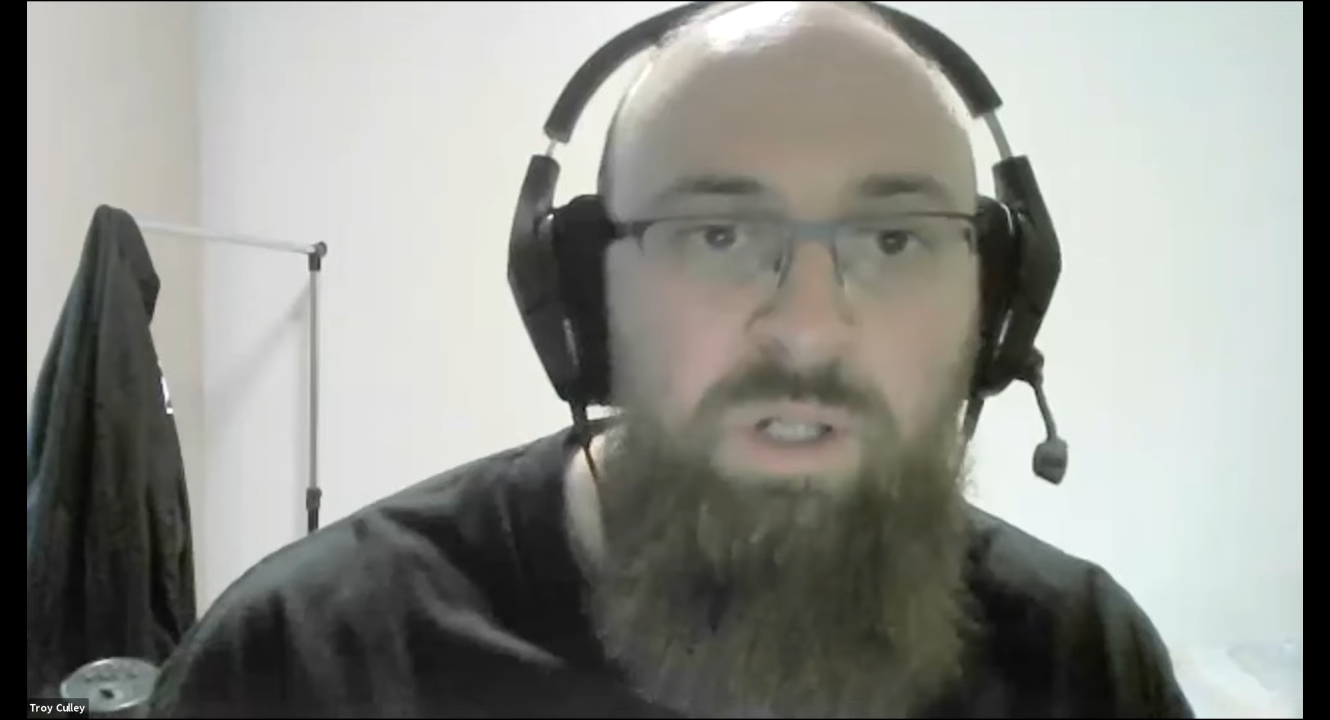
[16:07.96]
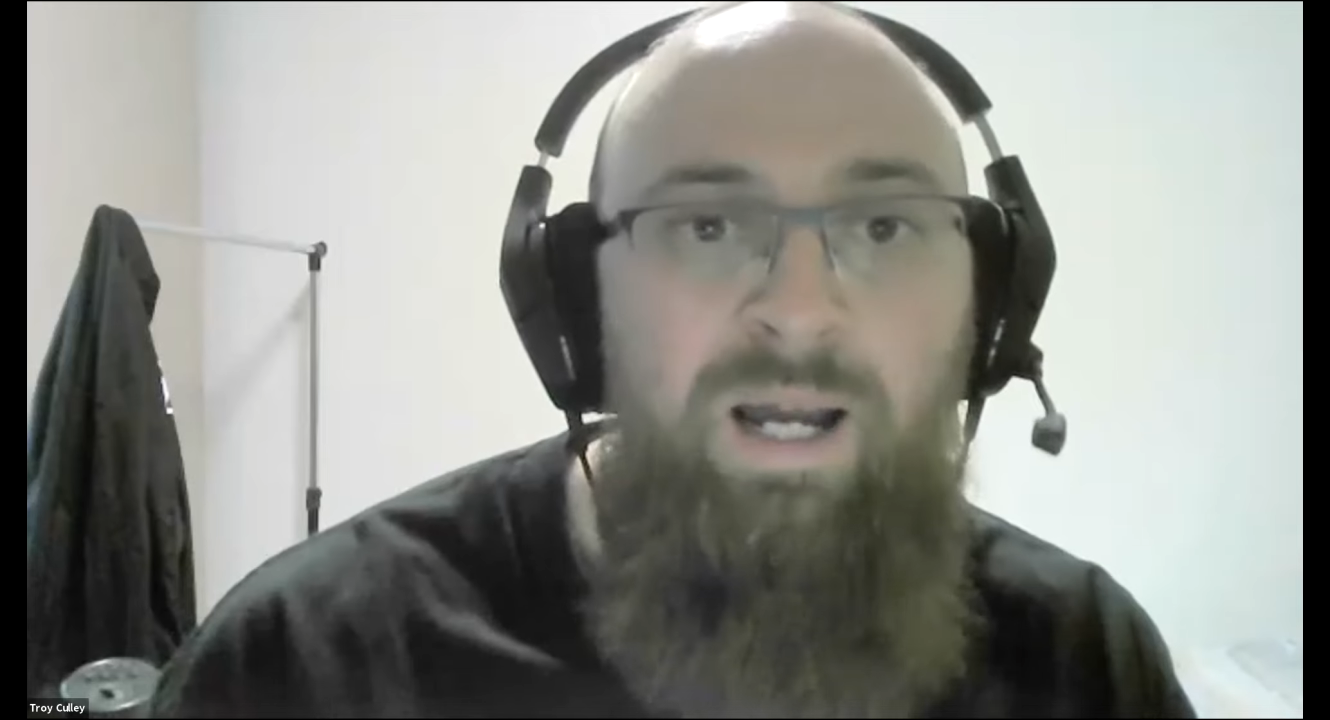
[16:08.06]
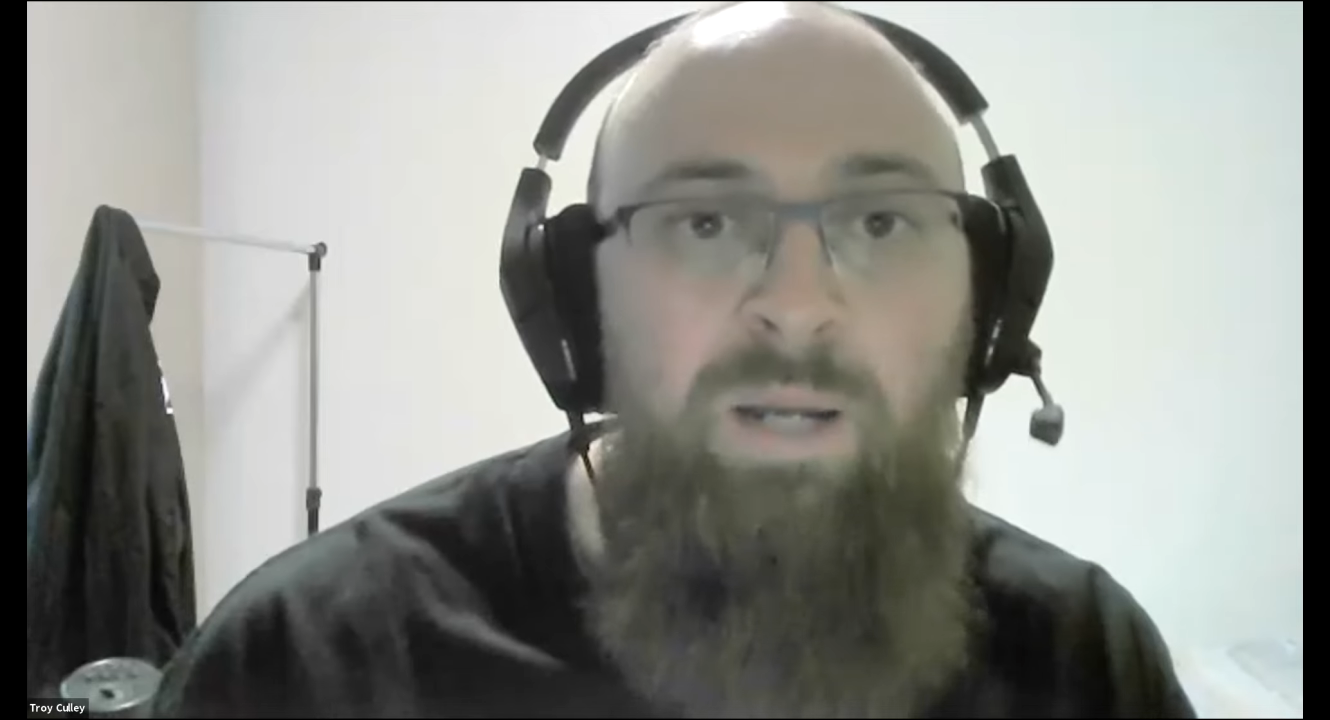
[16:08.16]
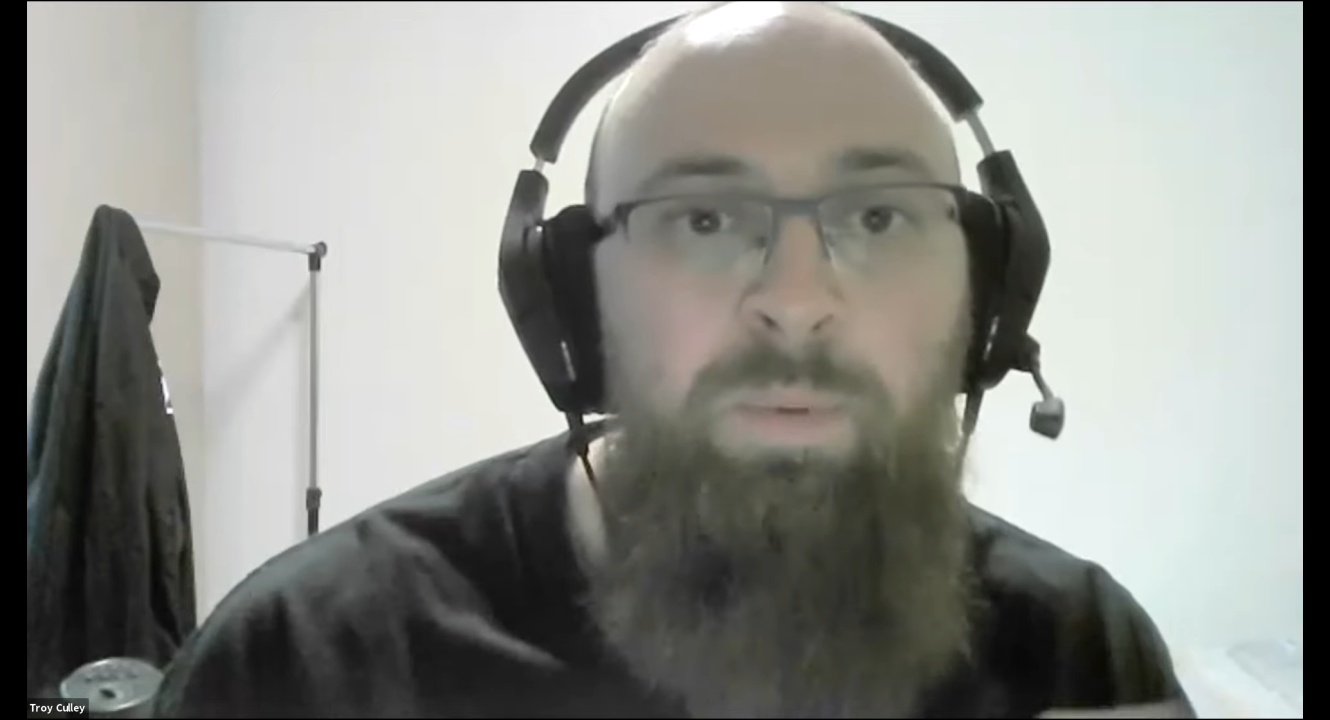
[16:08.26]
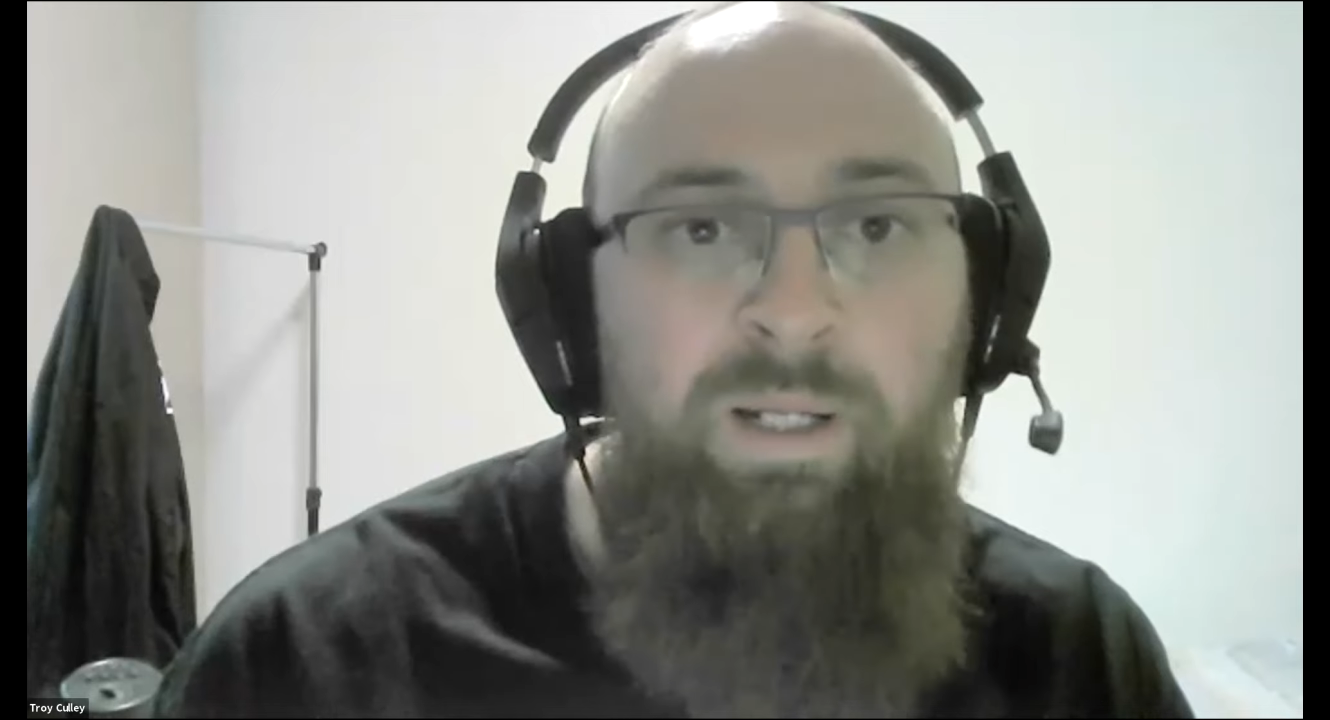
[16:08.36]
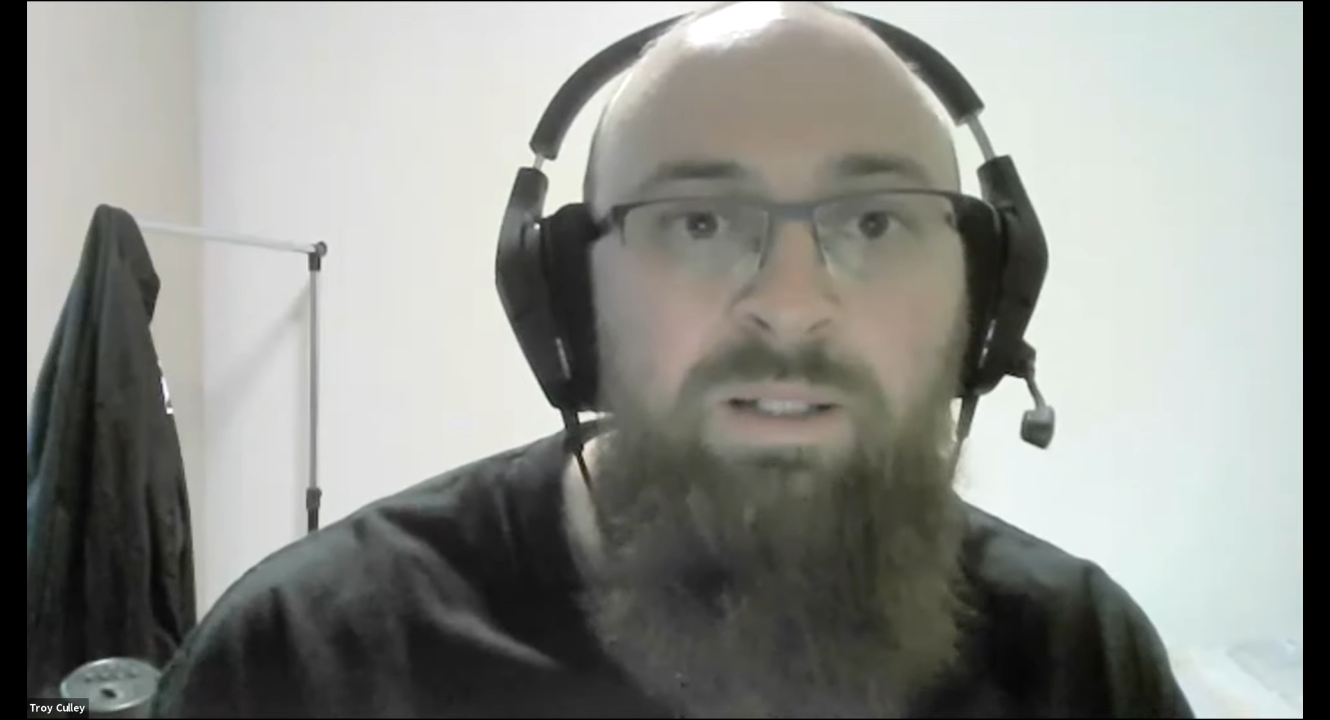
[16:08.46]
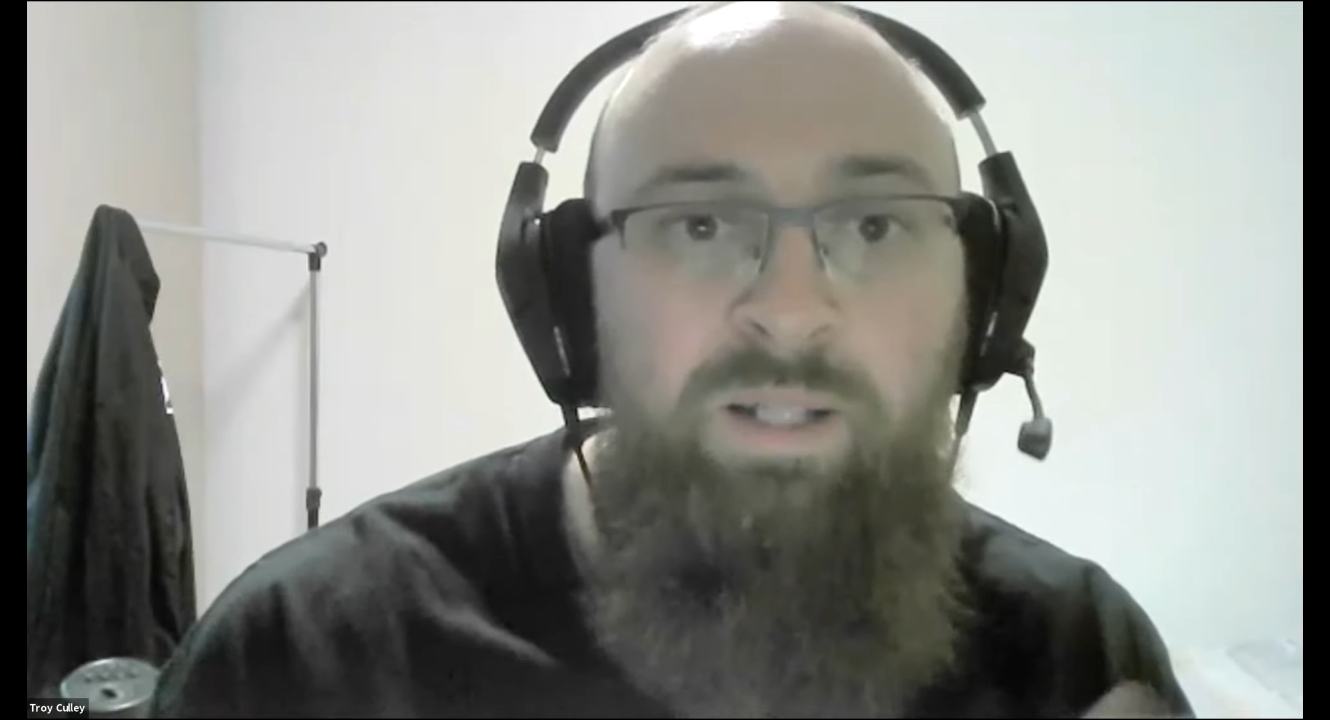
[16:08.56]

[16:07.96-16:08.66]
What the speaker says: hyperlink